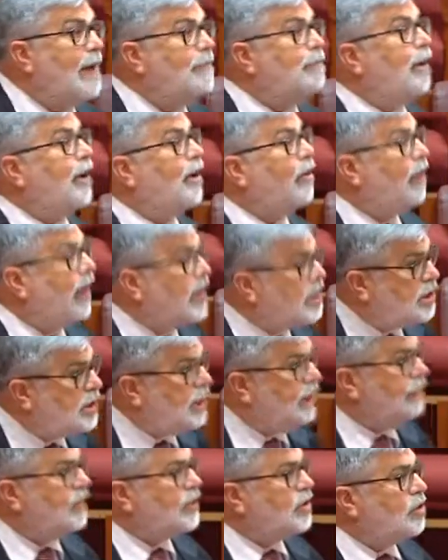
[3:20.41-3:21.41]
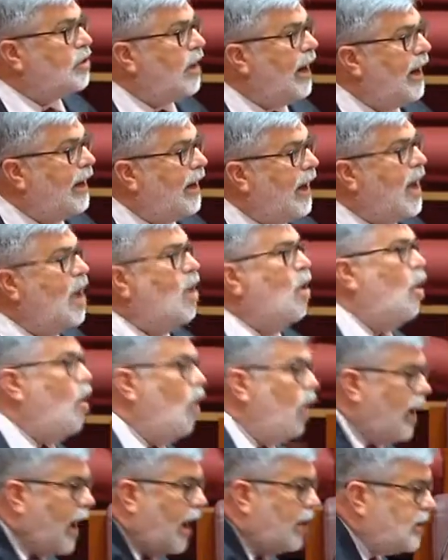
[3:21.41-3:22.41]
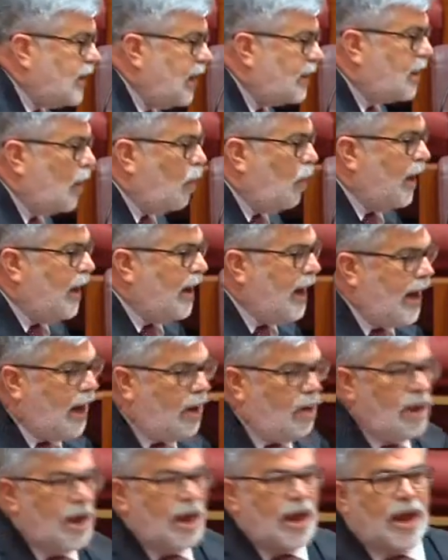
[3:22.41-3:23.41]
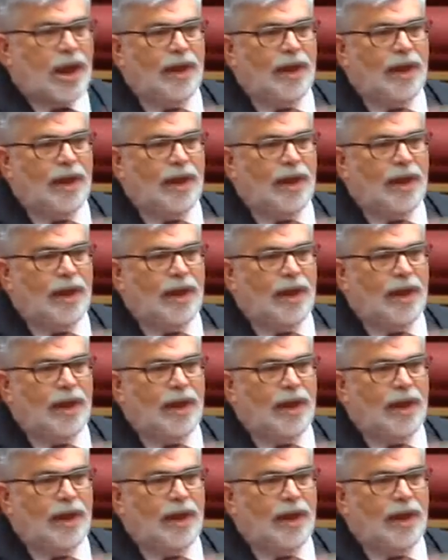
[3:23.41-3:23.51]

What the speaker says: a progressive Australia all goes out the window